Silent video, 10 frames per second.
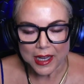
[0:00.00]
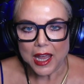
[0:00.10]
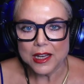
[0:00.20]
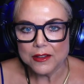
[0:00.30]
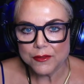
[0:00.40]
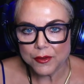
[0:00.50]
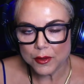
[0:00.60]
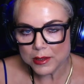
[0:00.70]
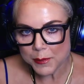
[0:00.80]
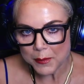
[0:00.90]
And for
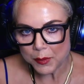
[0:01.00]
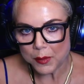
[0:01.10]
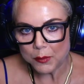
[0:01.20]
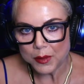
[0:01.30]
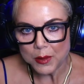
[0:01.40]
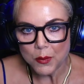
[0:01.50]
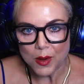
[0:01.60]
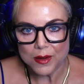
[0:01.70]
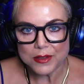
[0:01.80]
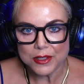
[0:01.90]
those people that really
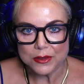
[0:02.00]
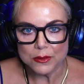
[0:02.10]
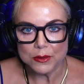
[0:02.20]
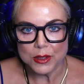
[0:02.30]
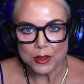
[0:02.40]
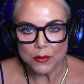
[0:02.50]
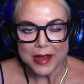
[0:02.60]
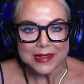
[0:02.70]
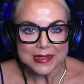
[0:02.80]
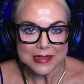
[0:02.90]
want to, you know,
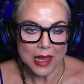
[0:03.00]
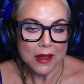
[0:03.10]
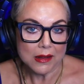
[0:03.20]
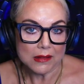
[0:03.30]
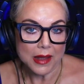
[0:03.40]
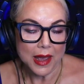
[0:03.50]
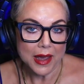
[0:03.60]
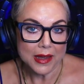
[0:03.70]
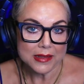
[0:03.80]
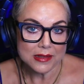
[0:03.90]
excel
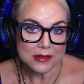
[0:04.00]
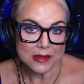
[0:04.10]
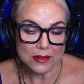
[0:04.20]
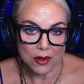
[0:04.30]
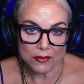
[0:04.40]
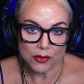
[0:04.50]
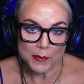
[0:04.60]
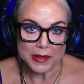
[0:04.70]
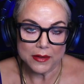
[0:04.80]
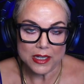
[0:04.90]
at the long
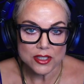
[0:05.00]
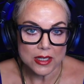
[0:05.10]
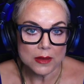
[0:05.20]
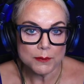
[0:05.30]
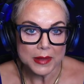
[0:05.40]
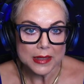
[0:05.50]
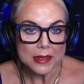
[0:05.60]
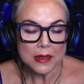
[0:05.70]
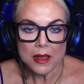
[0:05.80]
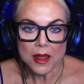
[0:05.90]
format narration and
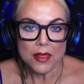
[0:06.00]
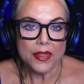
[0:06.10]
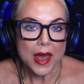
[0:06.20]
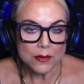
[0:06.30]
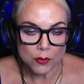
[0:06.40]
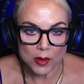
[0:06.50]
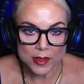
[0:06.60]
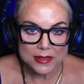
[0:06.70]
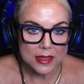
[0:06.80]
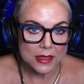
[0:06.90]
be that
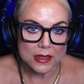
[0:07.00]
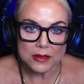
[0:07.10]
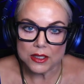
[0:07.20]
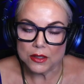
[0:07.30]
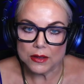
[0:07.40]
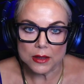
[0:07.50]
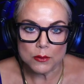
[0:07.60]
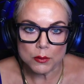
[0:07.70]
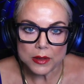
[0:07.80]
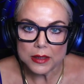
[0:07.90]
voice that can, you, that
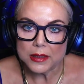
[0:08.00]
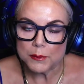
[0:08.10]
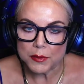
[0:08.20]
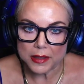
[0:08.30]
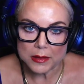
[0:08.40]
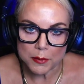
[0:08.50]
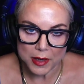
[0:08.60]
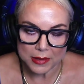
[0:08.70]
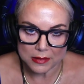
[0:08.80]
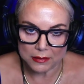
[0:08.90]
can really bring the
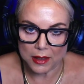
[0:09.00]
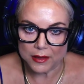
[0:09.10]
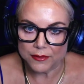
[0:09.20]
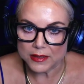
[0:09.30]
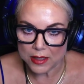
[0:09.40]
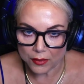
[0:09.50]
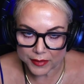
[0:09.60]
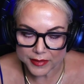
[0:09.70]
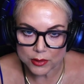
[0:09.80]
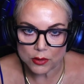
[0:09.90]
brand to life and tell the
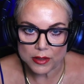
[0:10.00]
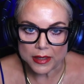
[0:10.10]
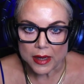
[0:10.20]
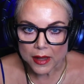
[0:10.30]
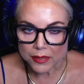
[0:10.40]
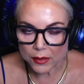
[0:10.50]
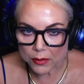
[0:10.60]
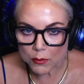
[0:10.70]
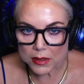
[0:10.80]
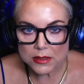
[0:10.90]
story, they're the
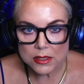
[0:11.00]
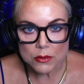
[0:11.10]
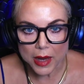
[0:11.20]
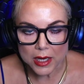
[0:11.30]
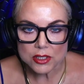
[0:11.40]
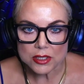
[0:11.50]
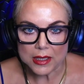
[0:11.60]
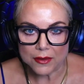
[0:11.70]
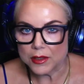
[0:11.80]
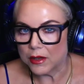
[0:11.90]
ones who actually
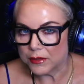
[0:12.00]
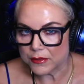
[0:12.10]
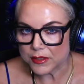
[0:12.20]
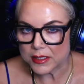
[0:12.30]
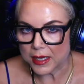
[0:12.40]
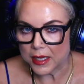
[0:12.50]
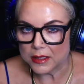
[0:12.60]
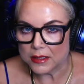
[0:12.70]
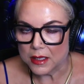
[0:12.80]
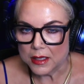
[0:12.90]
have to
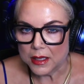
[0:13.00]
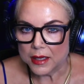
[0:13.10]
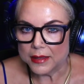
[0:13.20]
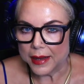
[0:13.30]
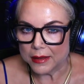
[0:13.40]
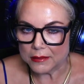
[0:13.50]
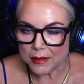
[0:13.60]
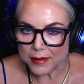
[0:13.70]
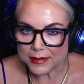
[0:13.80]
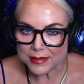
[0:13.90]
understand and
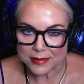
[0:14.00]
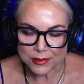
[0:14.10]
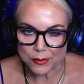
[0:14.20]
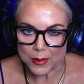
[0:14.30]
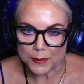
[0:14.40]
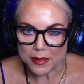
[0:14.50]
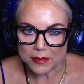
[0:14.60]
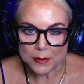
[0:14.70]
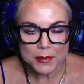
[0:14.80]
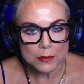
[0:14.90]
analyze the script and
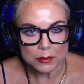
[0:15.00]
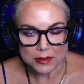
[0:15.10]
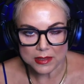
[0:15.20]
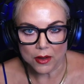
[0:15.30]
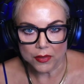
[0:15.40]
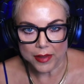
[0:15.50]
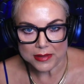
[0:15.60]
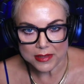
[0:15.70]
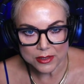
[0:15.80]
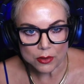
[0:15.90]
then be able to tell
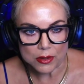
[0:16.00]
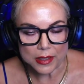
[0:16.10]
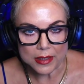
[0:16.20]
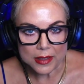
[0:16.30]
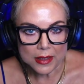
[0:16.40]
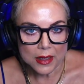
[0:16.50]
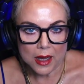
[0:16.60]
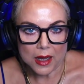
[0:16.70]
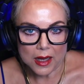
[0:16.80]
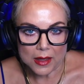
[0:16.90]
that story story
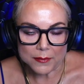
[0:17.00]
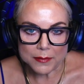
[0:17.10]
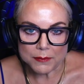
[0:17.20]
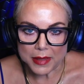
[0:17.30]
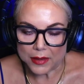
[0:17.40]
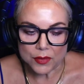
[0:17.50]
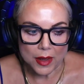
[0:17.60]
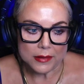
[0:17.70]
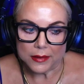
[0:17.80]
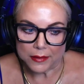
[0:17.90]
um, and make
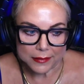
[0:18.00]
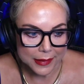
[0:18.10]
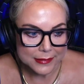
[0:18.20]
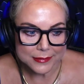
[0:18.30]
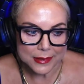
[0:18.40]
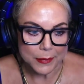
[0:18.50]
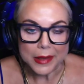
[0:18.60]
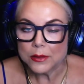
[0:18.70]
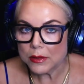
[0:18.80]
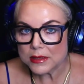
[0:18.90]
that, you know, I say,
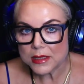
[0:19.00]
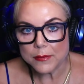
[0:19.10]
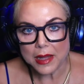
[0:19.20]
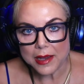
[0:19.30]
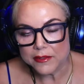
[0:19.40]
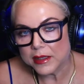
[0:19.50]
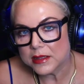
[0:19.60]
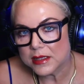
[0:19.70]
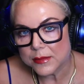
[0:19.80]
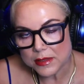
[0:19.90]
make the words come alive. Yeah.
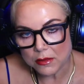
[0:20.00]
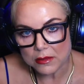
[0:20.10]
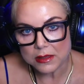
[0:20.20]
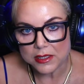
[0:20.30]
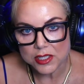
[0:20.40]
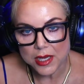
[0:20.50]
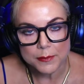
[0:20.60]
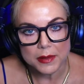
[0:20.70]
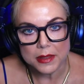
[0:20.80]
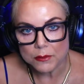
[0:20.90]
It seems so cliche,
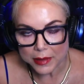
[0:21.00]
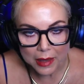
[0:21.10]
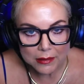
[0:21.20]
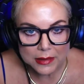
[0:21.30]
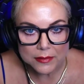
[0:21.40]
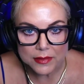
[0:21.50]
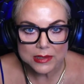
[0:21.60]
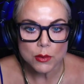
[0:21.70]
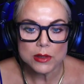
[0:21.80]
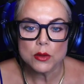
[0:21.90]
but in reality,
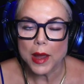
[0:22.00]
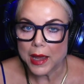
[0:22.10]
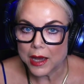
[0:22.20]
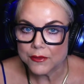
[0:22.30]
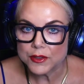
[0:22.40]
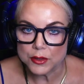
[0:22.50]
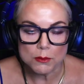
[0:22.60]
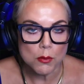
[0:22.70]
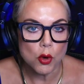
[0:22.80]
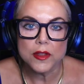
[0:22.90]
that's what you have to do
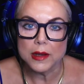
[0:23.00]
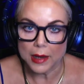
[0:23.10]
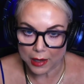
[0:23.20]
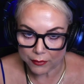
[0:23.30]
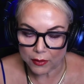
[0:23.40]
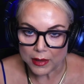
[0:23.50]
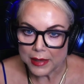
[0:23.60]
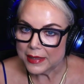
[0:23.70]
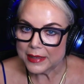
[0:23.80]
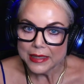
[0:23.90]
more than ever,
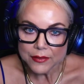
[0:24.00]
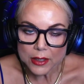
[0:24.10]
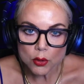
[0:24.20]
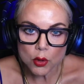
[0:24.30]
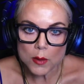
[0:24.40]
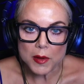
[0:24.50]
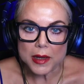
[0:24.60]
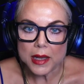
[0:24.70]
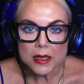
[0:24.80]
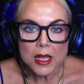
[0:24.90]
even in corporate.
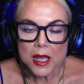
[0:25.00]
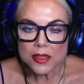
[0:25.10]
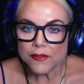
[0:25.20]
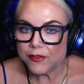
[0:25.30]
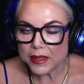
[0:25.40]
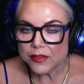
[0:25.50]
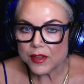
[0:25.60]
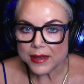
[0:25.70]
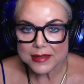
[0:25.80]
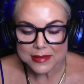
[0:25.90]
And the funny
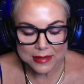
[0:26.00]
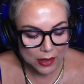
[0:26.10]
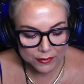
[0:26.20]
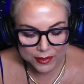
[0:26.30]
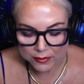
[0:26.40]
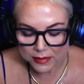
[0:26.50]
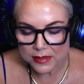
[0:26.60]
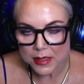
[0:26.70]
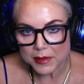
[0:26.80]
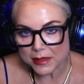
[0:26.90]
thing is, is I'll have students
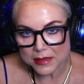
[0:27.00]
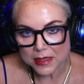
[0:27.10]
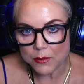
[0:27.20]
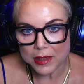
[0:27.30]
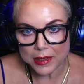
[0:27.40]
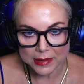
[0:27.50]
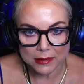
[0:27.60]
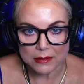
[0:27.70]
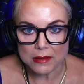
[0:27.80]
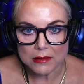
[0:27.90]
say, but that's not what I
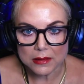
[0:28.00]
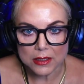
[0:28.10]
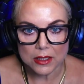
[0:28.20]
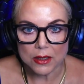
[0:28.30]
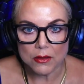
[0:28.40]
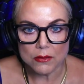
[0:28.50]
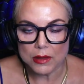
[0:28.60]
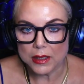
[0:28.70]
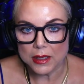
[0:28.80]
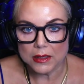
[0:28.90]
hear, you know,
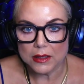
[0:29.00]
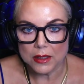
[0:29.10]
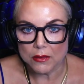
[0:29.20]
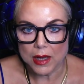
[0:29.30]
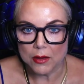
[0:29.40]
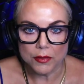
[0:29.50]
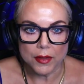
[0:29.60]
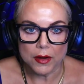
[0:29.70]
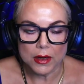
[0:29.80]
when I, you know, out there.